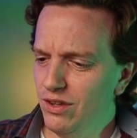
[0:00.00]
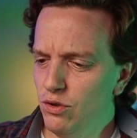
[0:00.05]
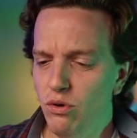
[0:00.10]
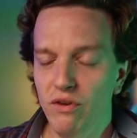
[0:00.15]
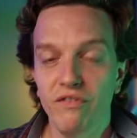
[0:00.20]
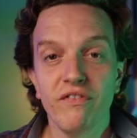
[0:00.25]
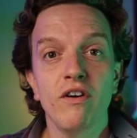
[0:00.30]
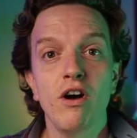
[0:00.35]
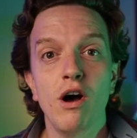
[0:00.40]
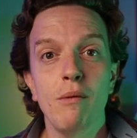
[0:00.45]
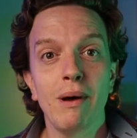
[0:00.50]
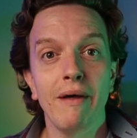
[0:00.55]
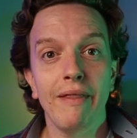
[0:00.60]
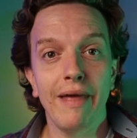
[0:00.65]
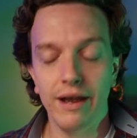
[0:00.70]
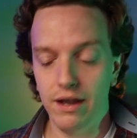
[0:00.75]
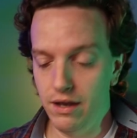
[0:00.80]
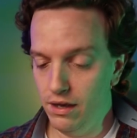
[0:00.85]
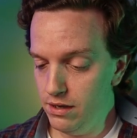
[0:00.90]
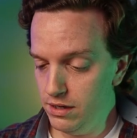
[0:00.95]
Oh, I forgot about
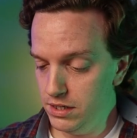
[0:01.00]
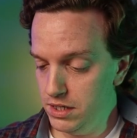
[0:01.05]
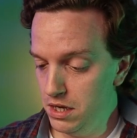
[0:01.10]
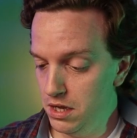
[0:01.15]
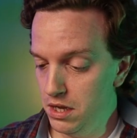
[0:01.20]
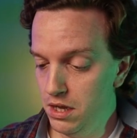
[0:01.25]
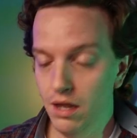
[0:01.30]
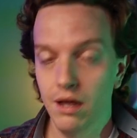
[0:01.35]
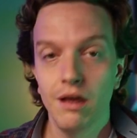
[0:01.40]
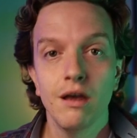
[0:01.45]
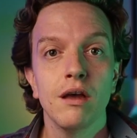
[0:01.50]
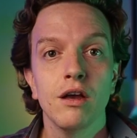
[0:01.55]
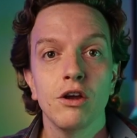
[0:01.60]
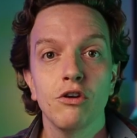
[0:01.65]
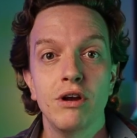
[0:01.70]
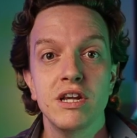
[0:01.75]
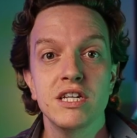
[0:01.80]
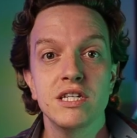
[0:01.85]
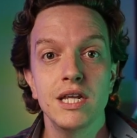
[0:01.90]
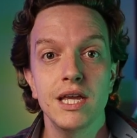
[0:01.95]
that card.
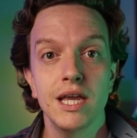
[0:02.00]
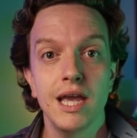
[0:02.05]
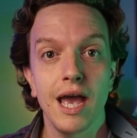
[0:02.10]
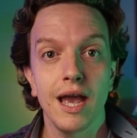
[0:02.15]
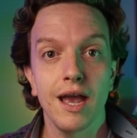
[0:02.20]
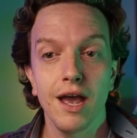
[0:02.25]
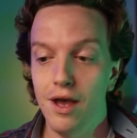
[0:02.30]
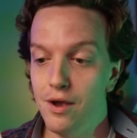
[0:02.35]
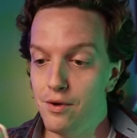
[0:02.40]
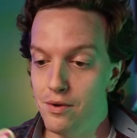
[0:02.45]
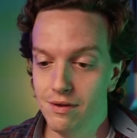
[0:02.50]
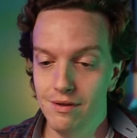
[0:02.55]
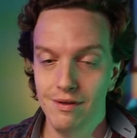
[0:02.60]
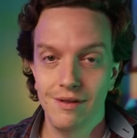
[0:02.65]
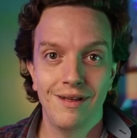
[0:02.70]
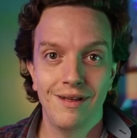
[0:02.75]
Crested Gecko.